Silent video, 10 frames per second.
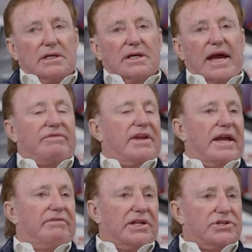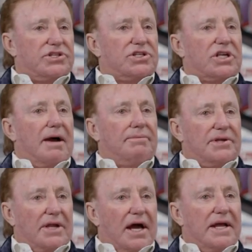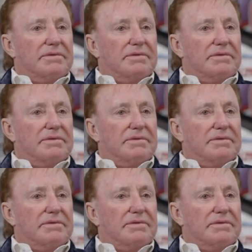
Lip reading: have Kevin at the shop tonight.